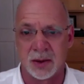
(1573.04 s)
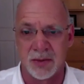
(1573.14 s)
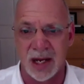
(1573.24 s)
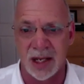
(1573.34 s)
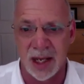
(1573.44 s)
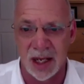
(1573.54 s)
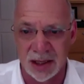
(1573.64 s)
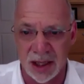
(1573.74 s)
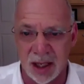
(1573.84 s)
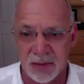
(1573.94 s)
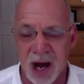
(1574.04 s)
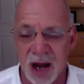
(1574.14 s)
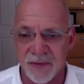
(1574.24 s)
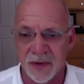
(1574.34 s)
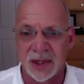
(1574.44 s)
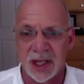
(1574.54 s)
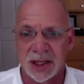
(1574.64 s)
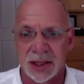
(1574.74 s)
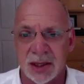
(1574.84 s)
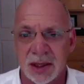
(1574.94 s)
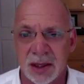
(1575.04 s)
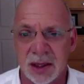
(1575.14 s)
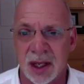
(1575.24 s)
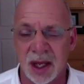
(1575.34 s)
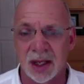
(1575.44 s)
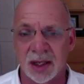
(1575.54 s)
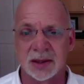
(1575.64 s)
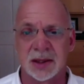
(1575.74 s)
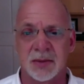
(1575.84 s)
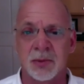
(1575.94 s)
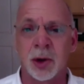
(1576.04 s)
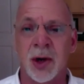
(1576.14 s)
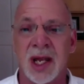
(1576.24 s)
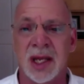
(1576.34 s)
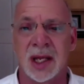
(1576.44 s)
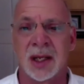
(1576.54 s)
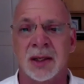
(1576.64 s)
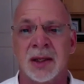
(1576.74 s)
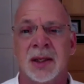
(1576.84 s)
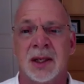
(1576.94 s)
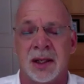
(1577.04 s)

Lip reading: Through meditation and mindfulness and breathing,